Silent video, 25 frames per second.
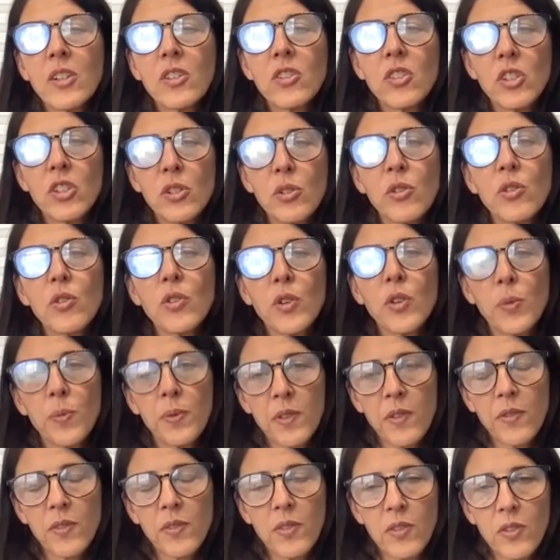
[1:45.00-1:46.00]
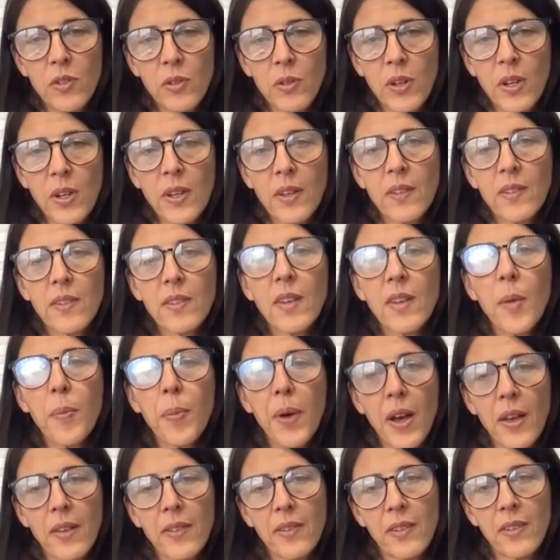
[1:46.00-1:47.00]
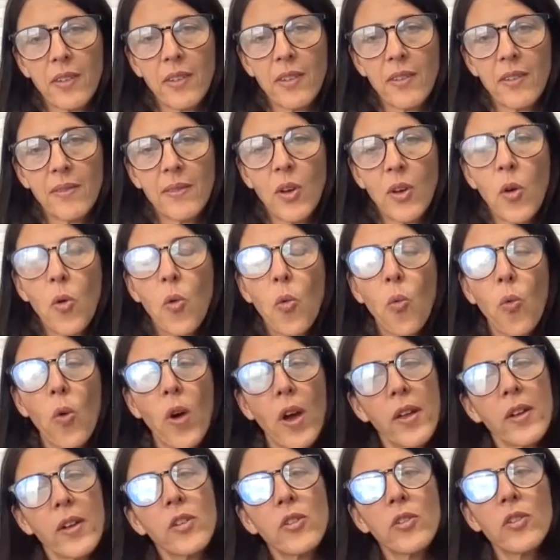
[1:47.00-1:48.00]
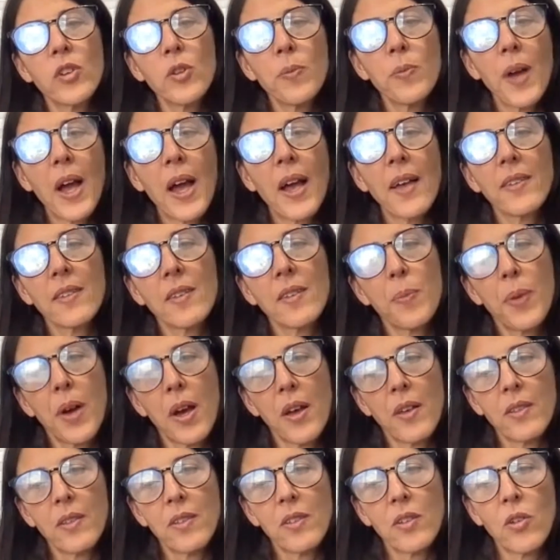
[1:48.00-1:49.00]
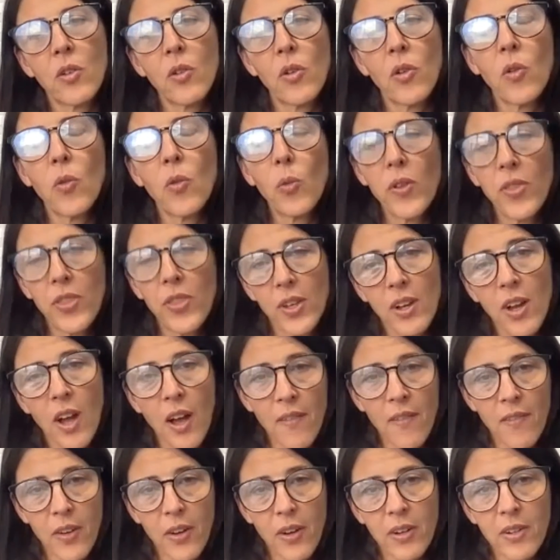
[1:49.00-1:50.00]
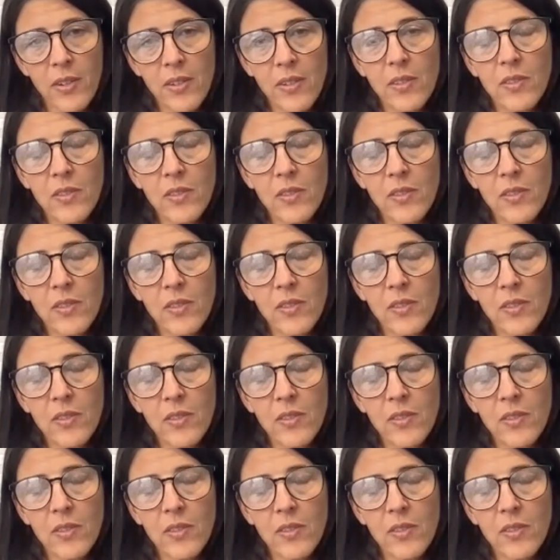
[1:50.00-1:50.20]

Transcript: two groups of students a puzzle one group has a puzzle with the cover,